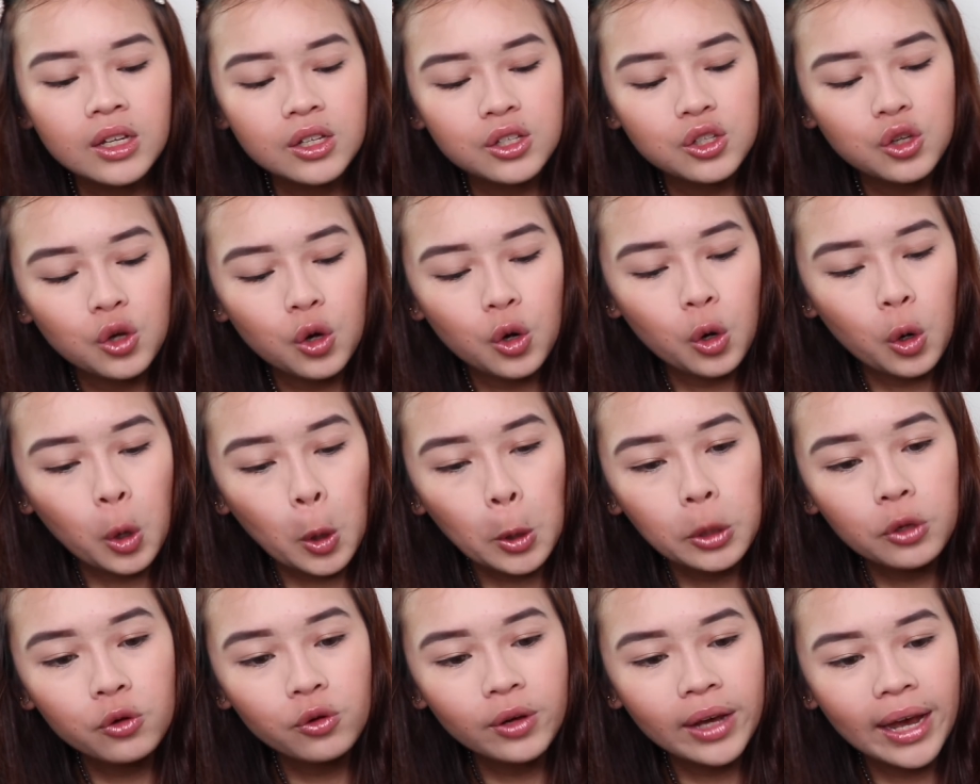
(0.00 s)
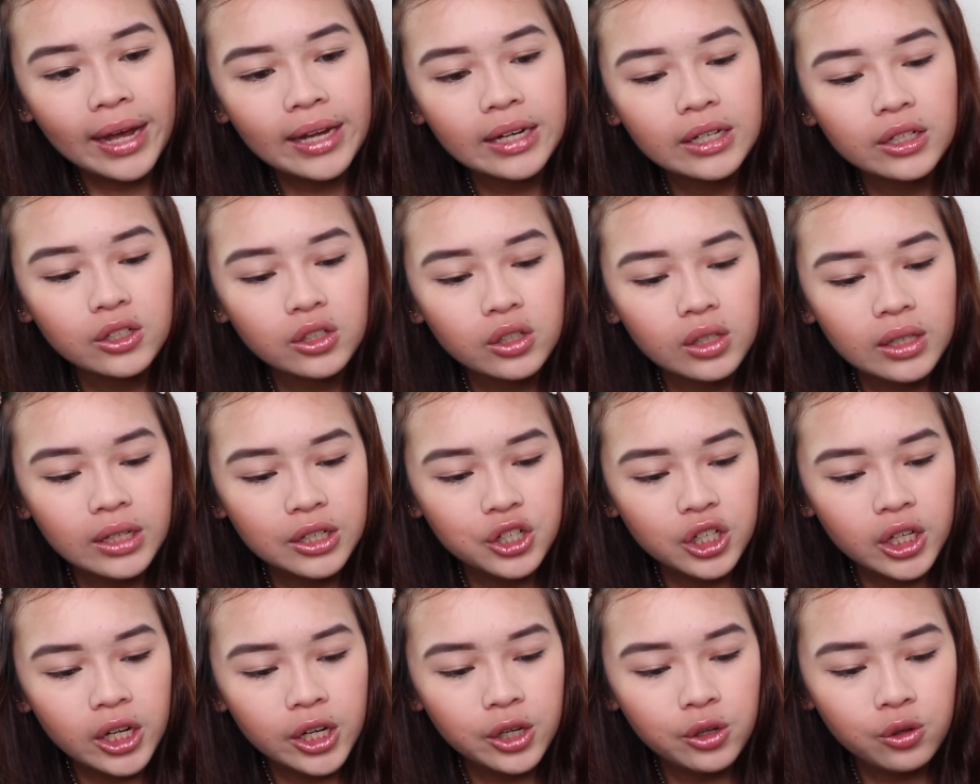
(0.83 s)
So you can
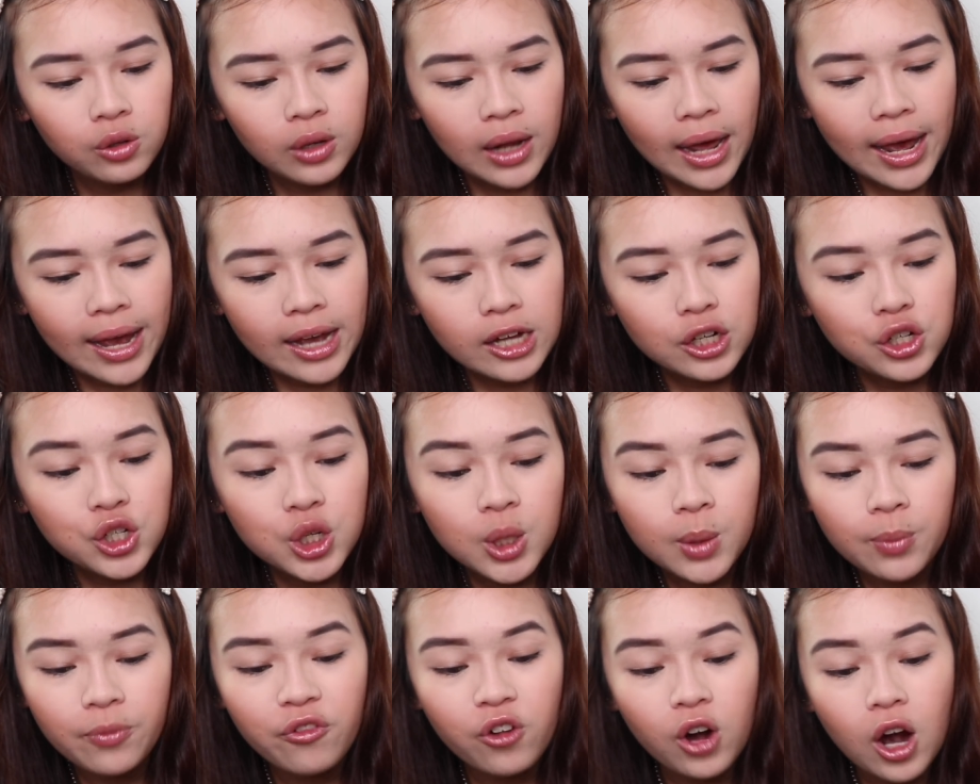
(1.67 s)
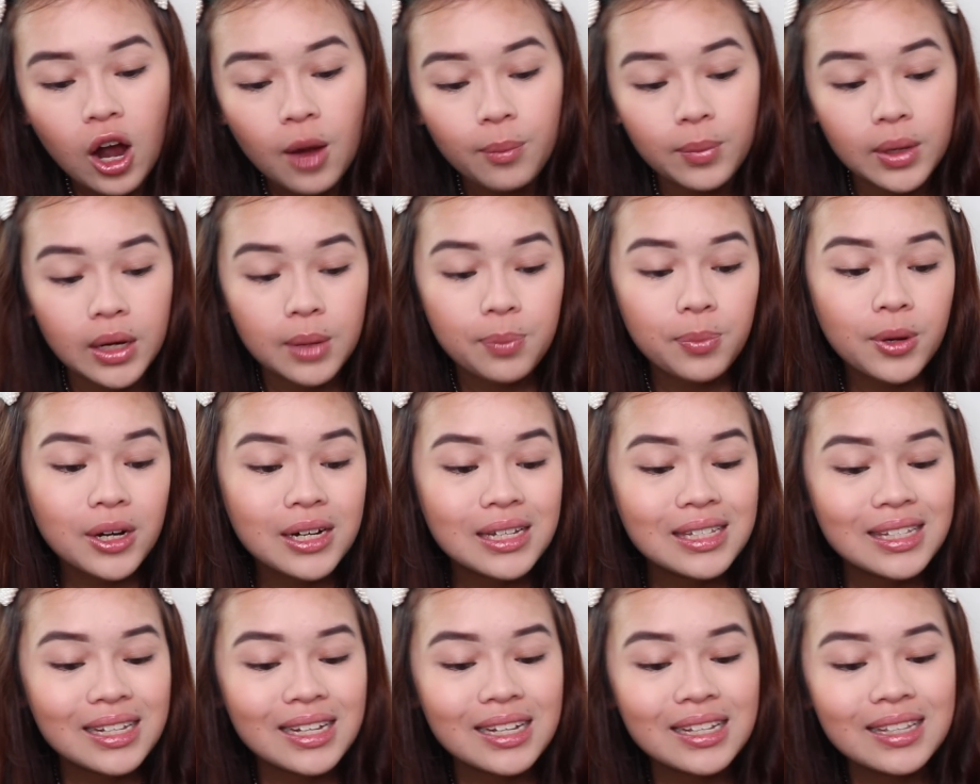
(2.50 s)
literally do like trip for how many
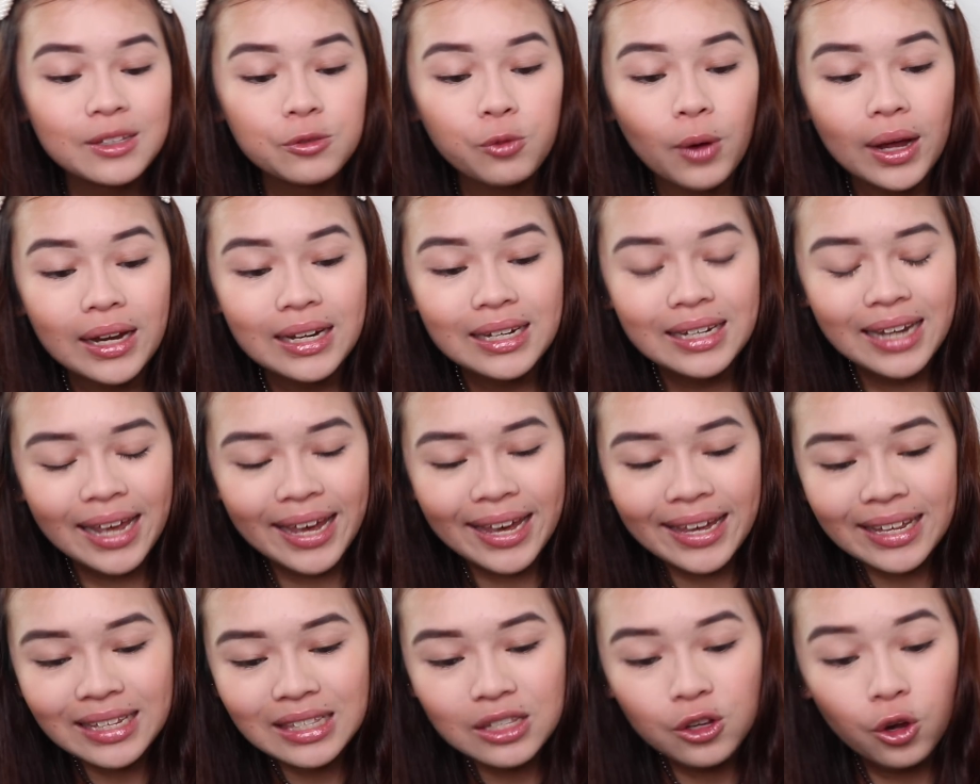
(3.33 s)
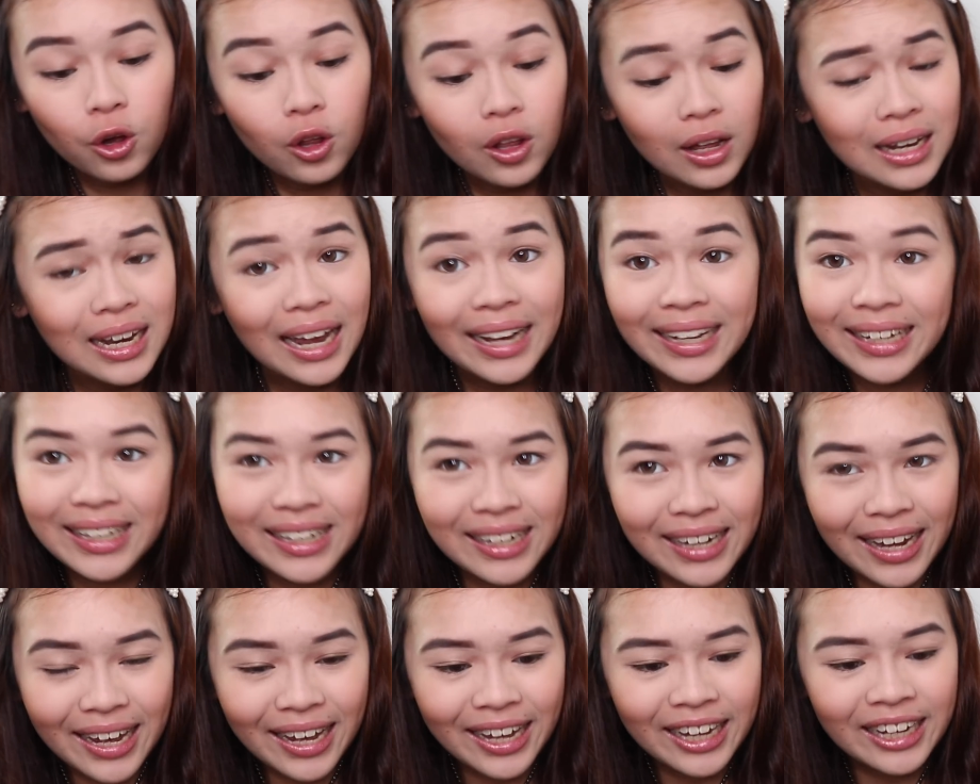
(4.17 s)
persons, what dates, or a
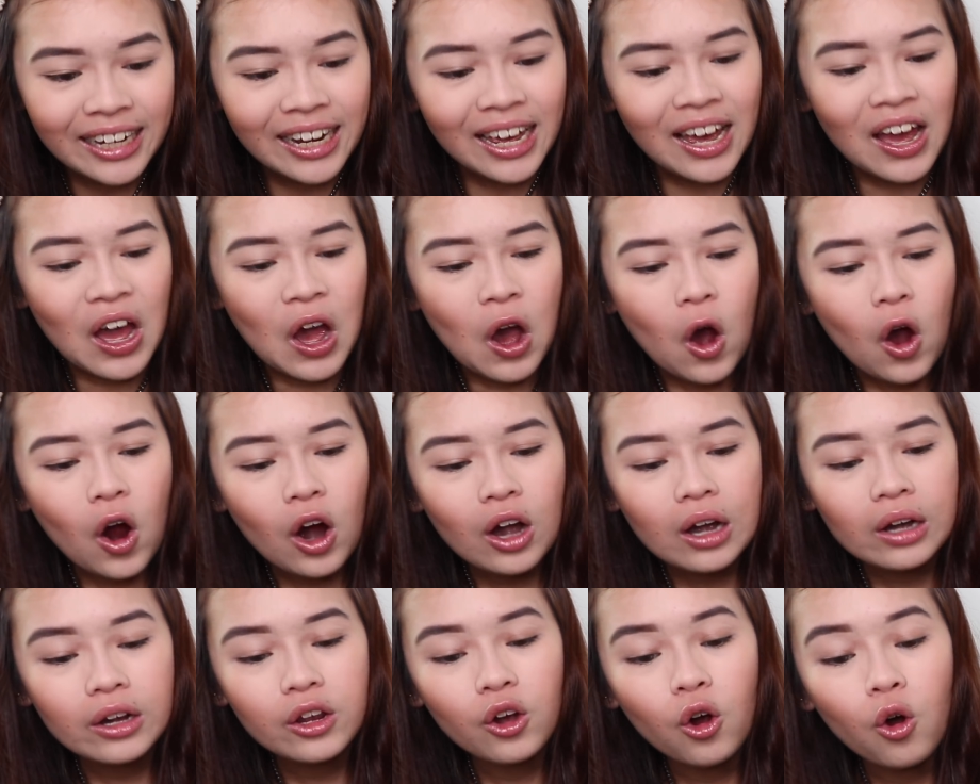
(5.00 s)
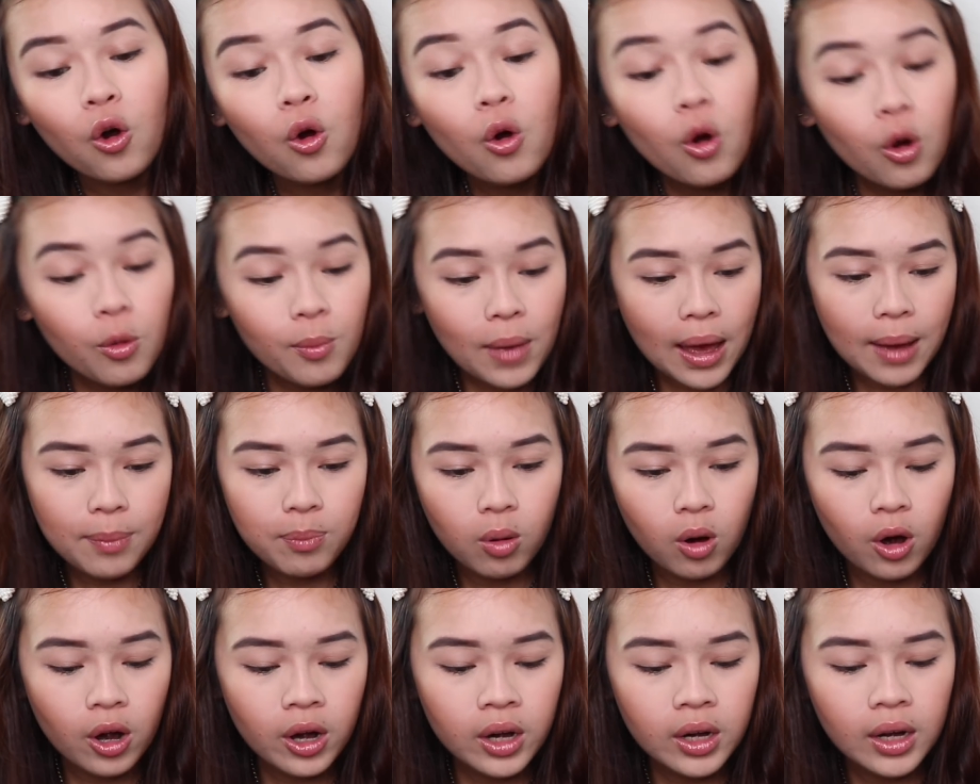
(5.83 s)
lucky date, or your home
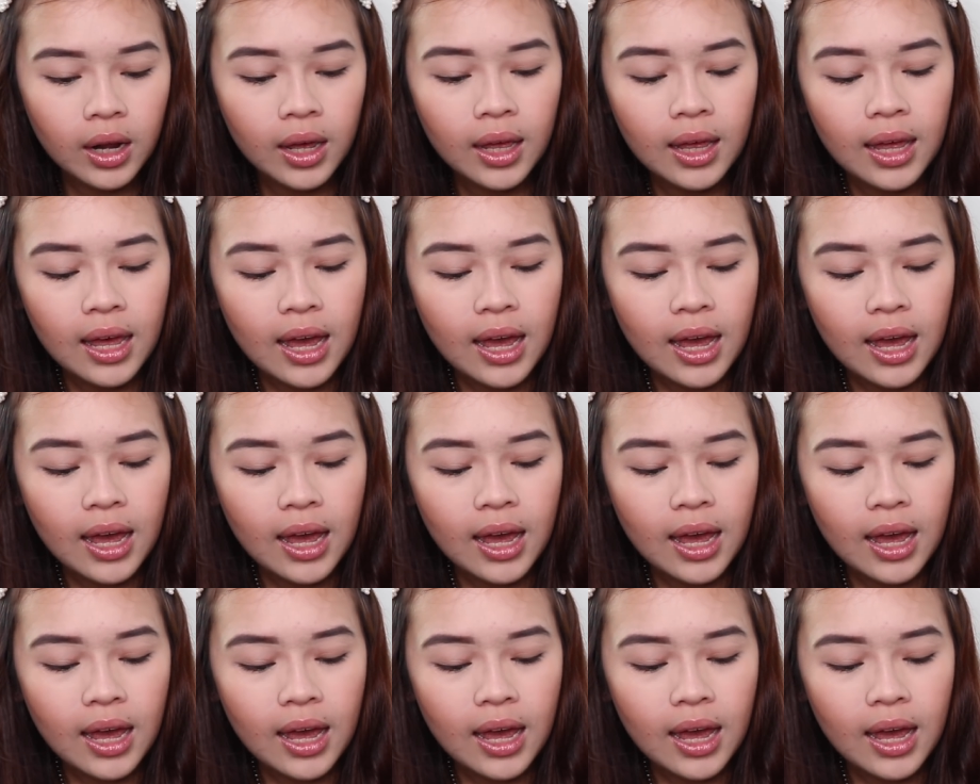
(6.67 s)
airport.